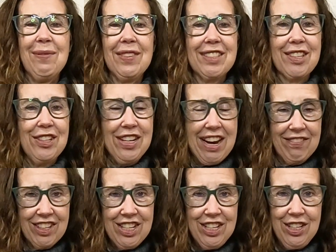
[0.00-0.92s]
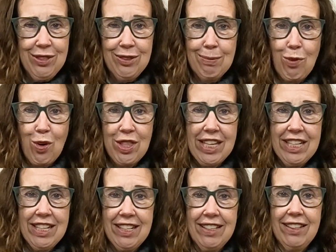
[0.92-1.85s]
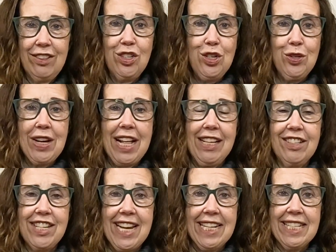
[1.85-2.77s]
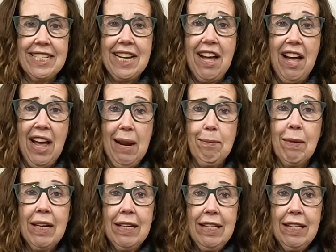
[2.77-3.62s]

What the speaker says: So you never use more than 2 colors at a time.